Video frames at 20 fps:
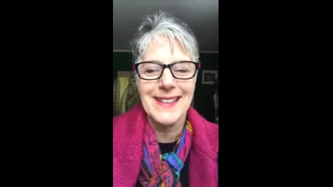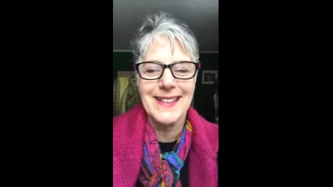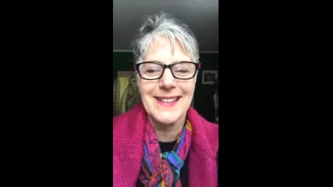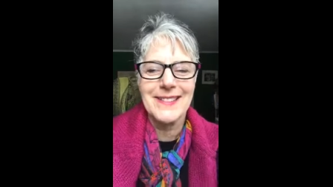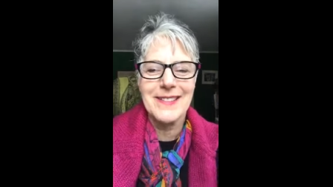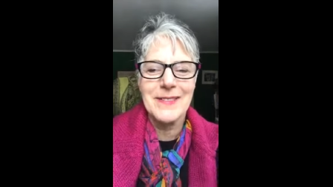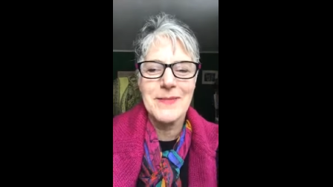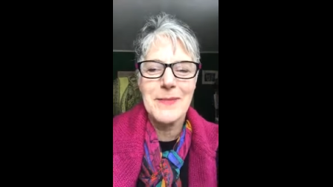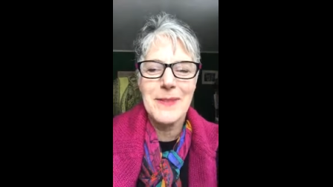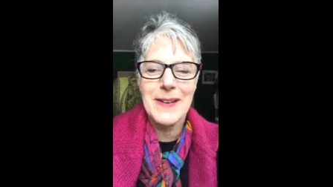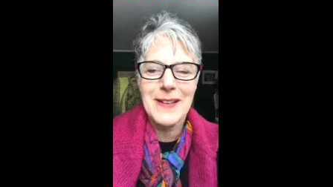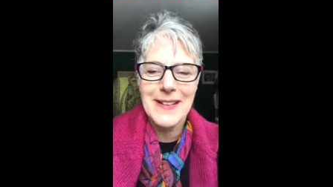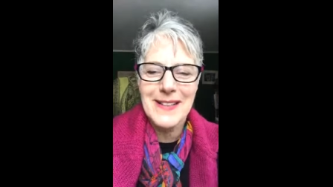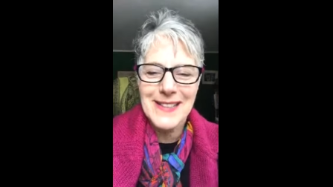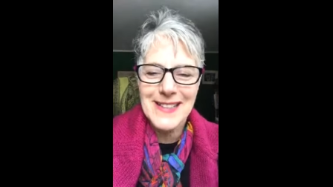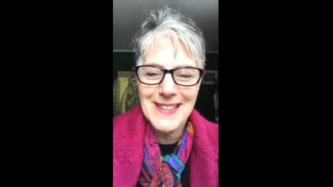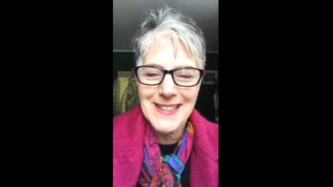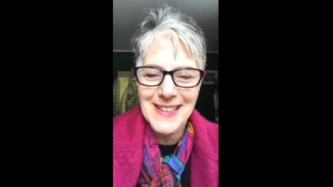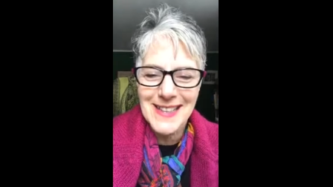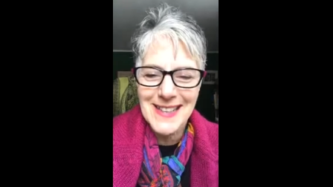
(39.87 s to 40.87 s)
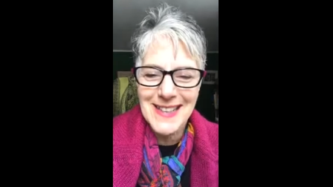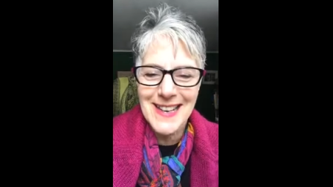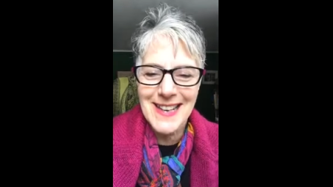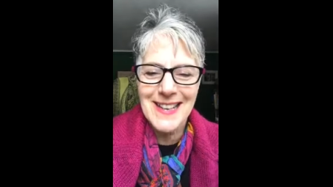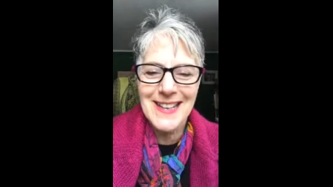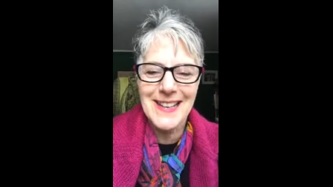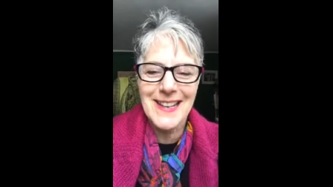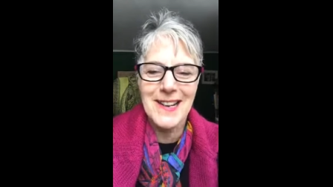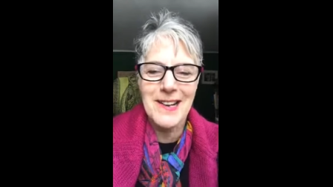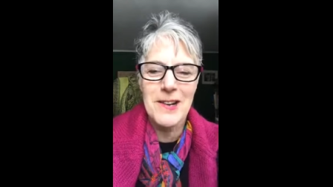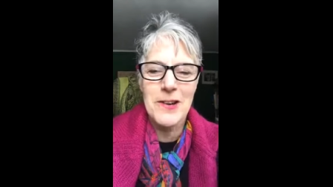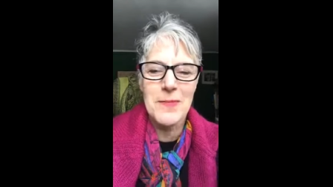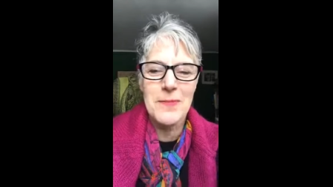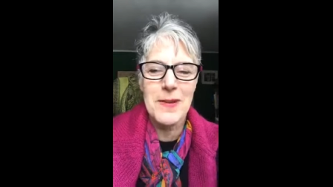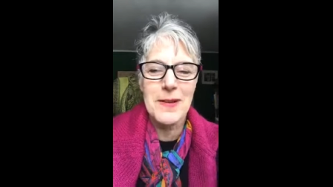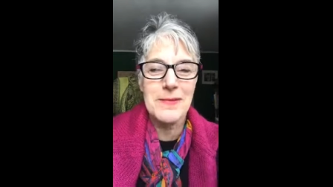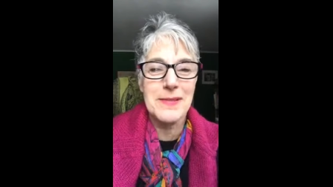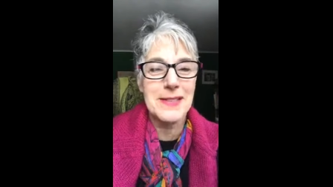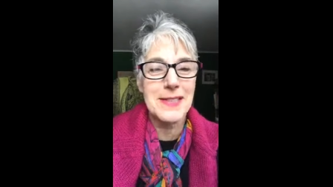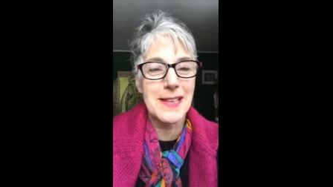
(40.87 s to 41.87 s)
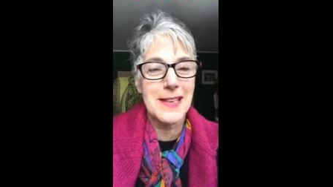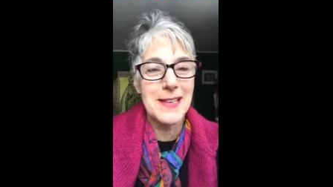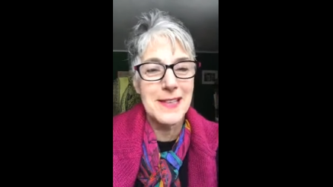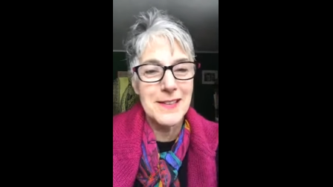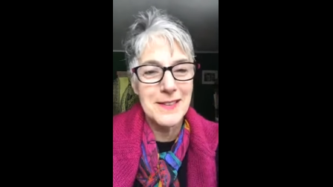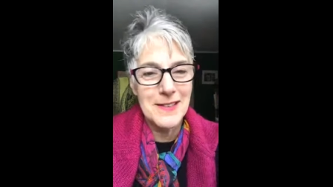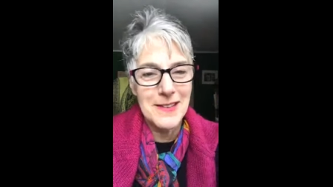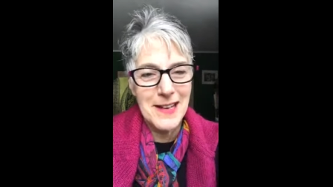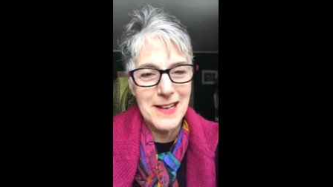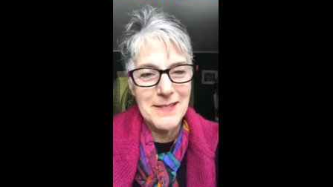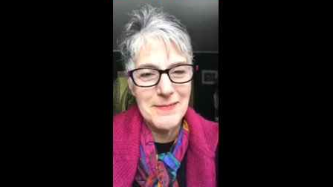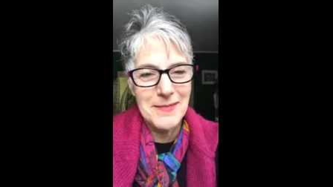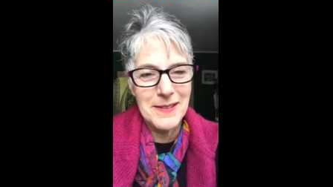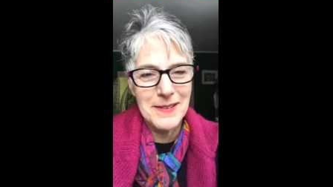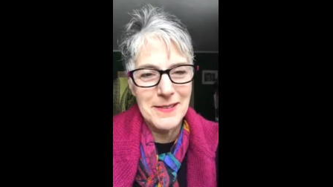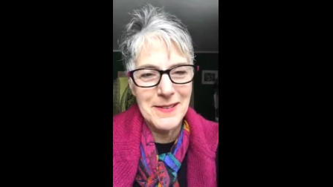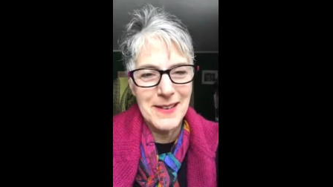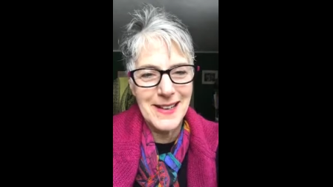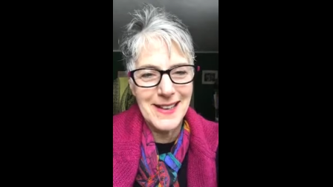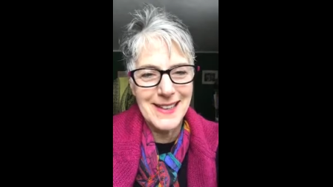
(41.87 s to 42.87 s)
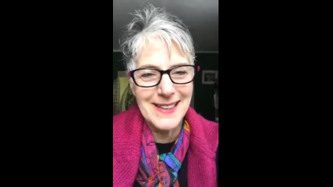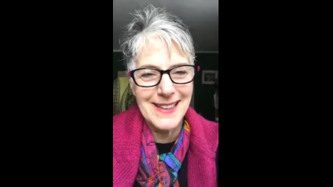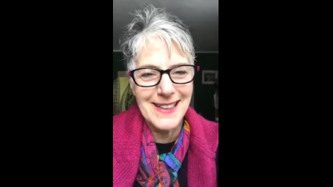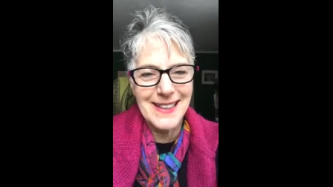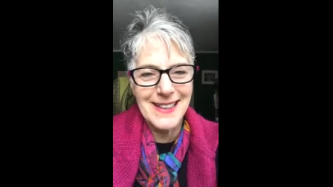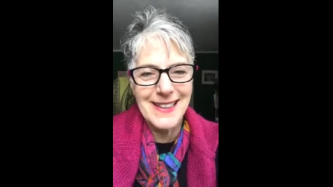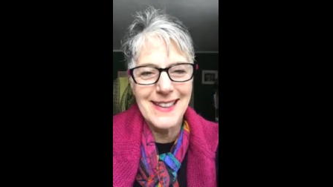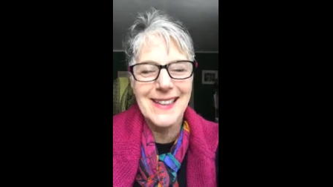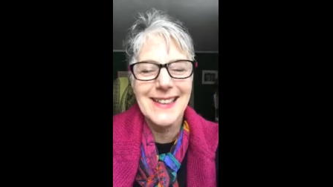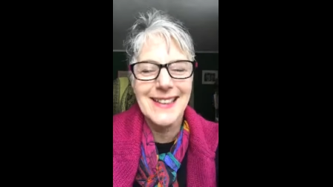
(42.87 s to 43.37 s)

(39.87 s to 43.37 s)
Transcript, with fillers: Good morning, Syed. I hope I'm saying your name correctly.